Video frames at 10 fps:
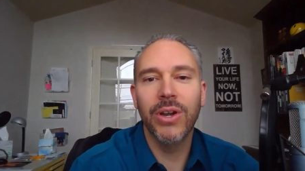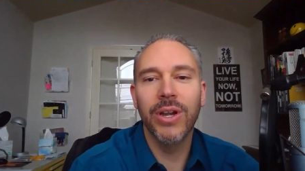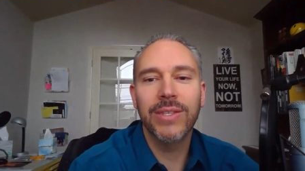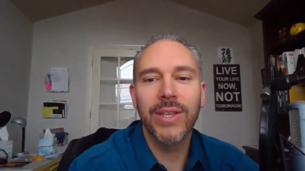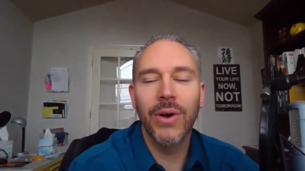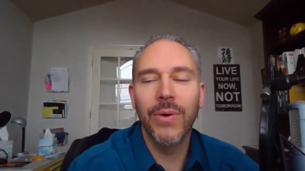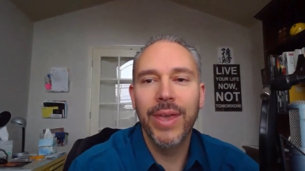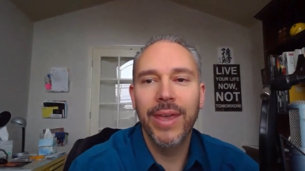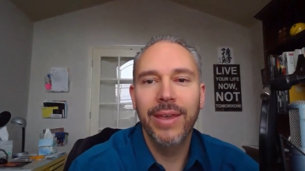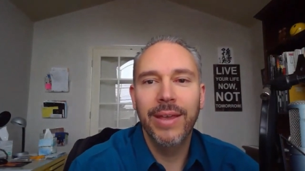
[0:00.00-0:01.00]
And so
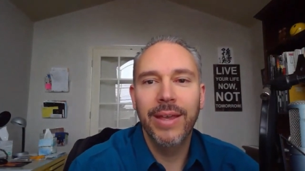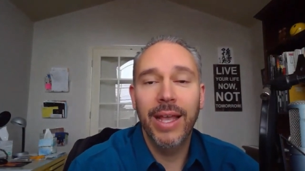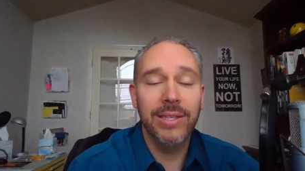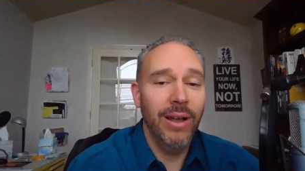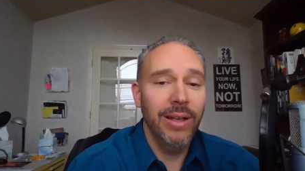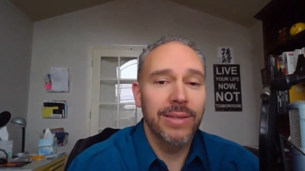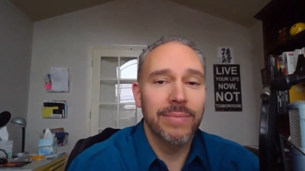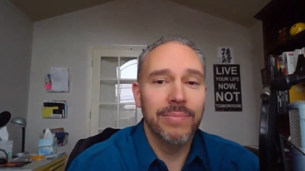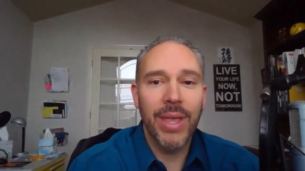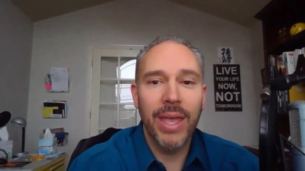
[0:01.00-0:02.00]
it's awesome.
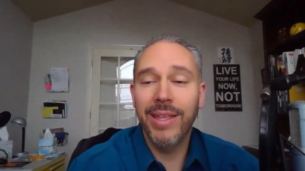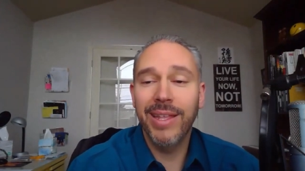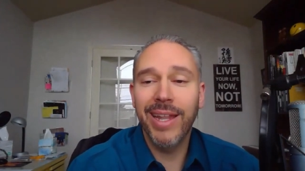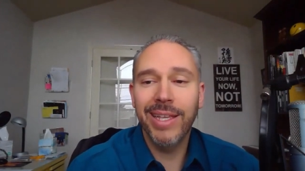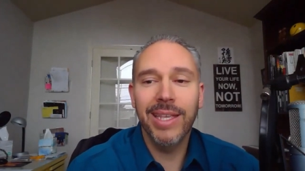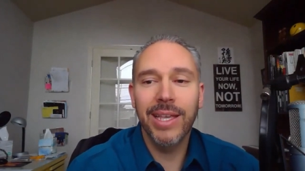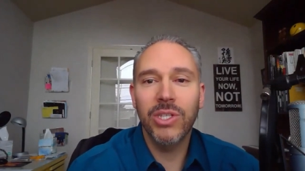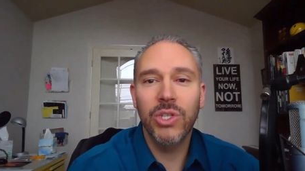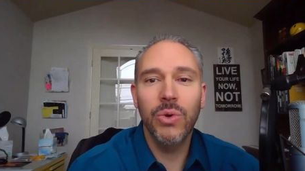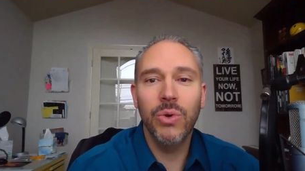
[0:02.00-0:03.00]
And, and, the nice thing is
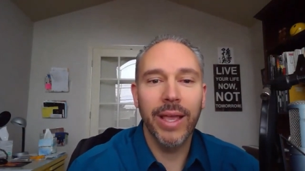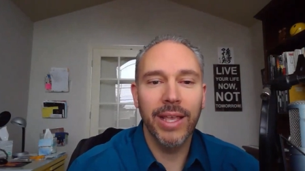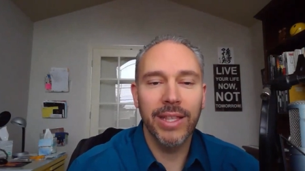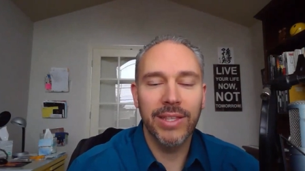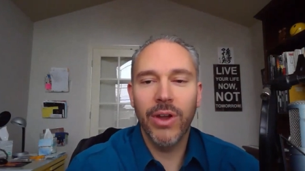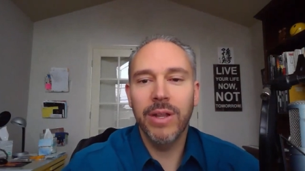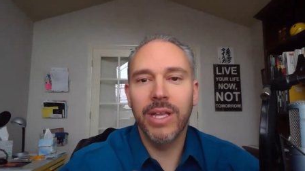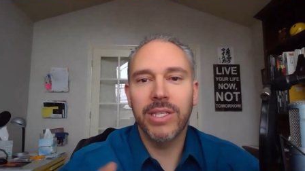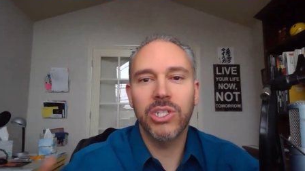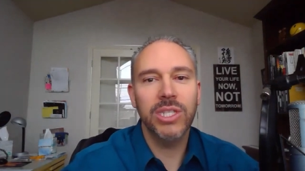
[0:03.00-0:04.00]
too, like it's very,
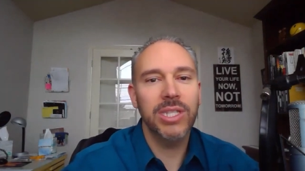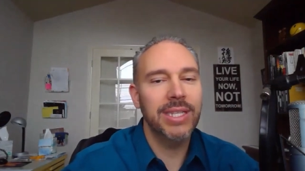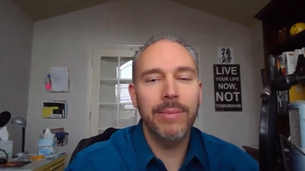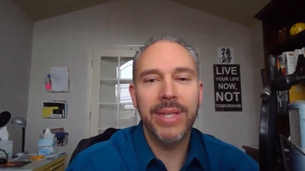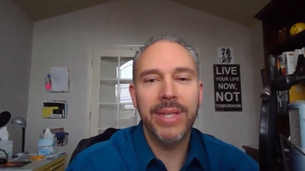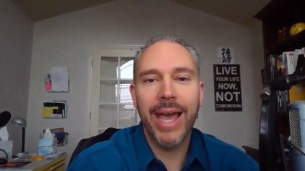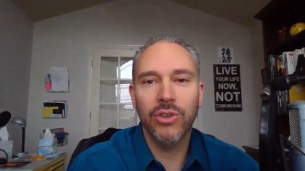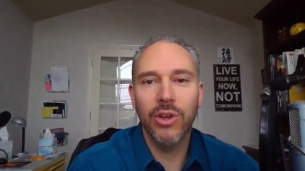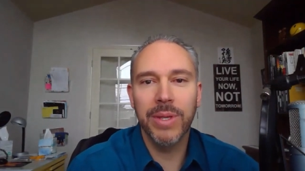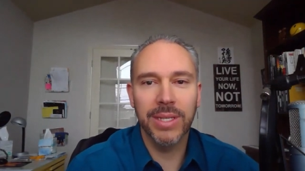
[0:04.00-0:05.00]
it's just the same tax
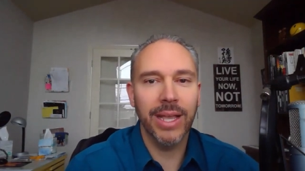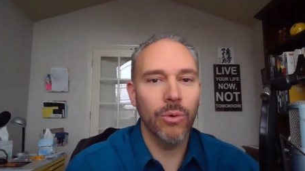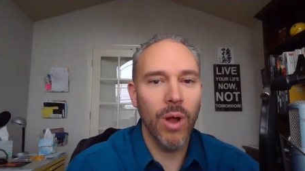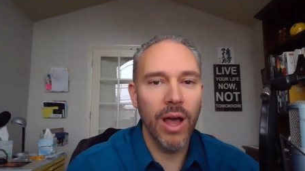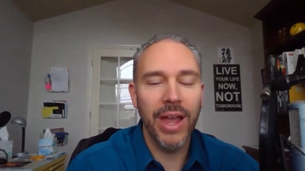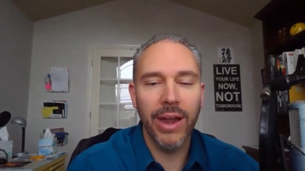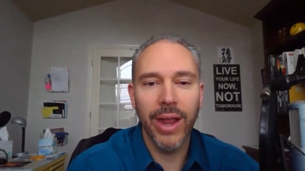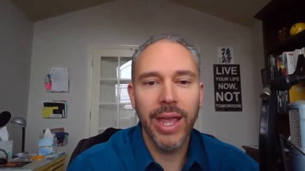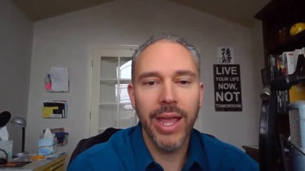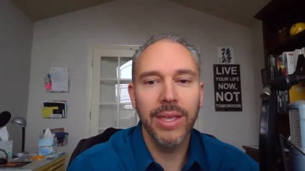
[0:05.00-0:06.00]
treatment as like a Roth
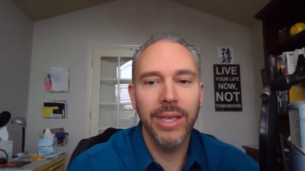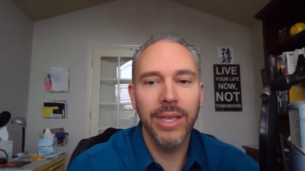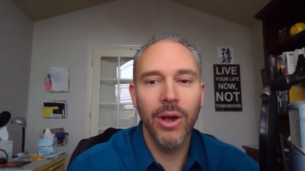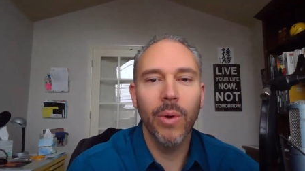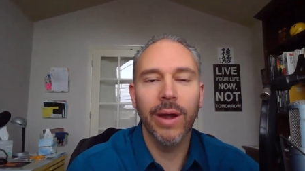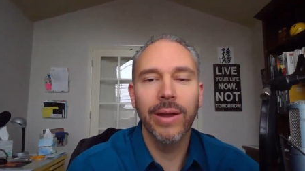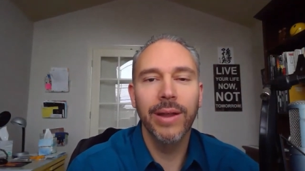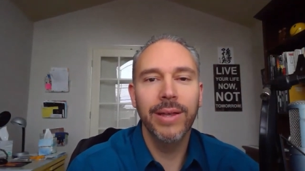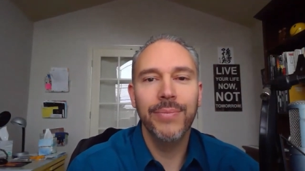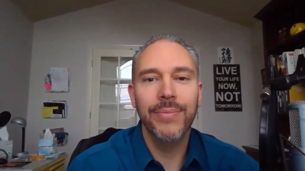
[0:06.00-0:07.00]
IRA, you know, where
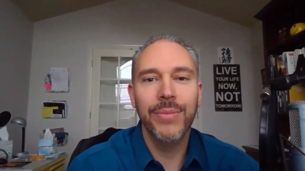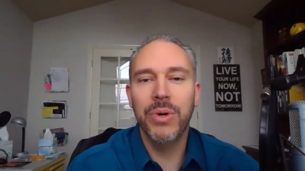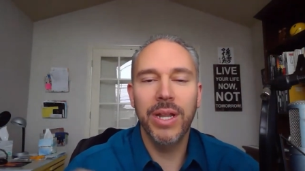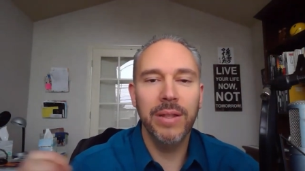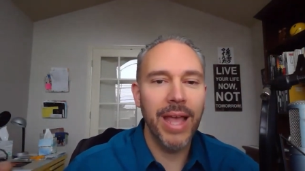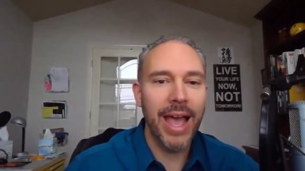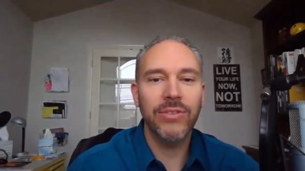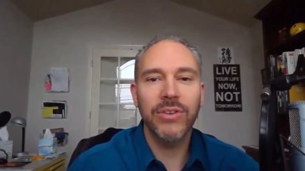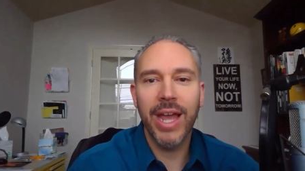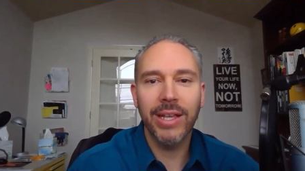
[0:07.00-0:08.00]
you put in
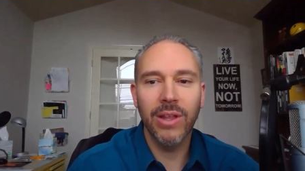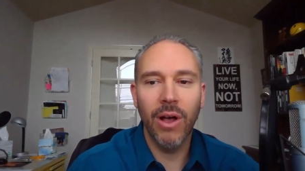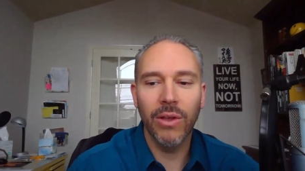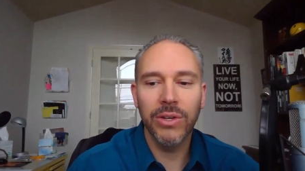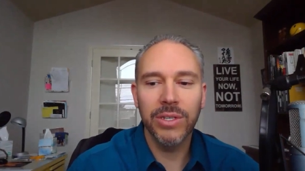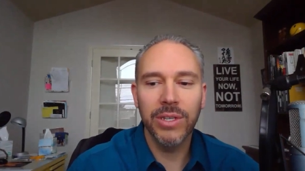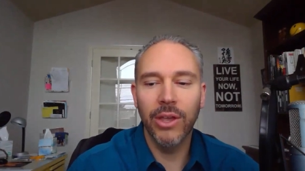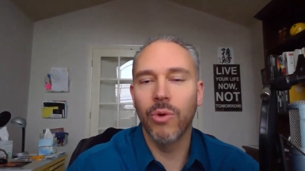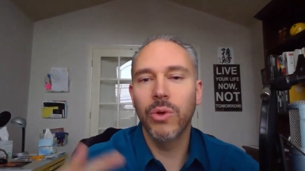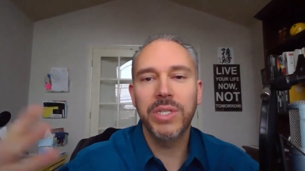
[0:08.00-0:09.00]
after tax dollars, it
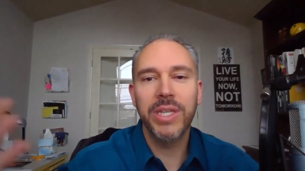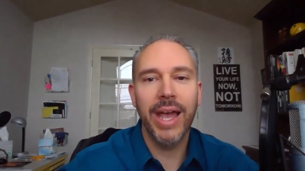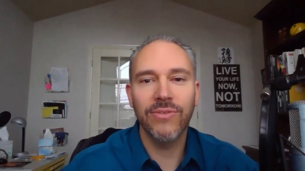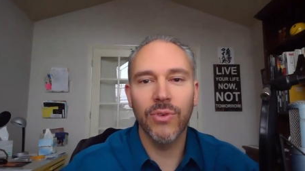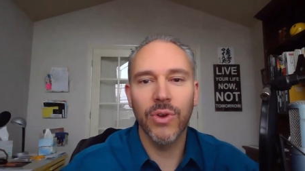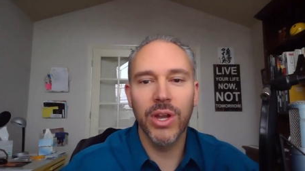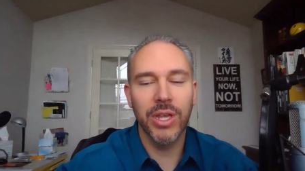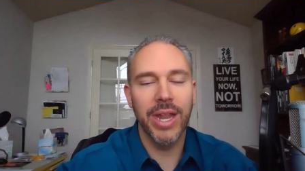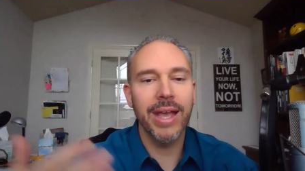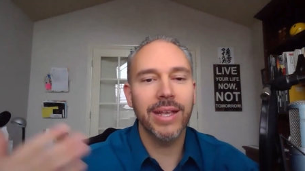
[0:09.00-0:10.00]
grows tax free and you
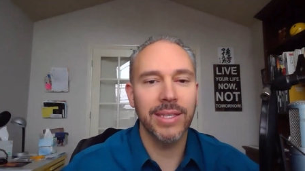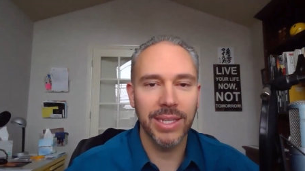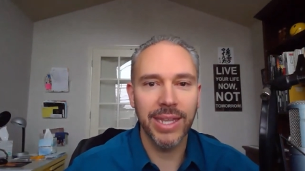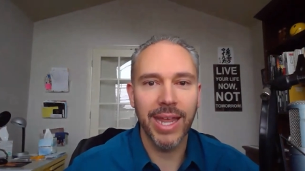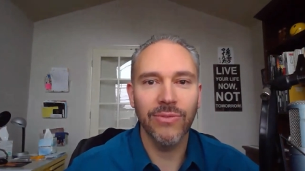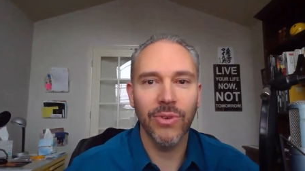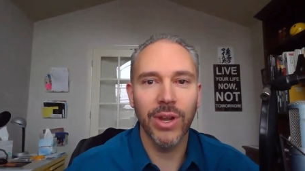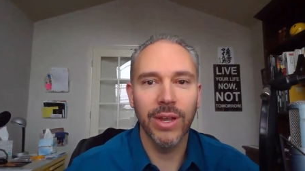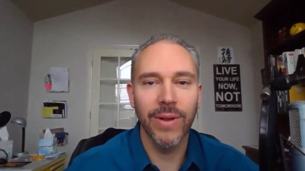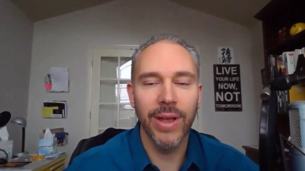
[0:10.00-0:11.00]
can access it tax free,
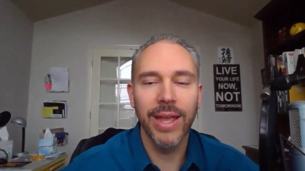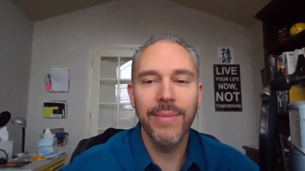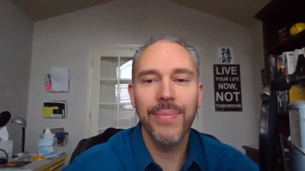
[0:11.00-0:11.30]
right?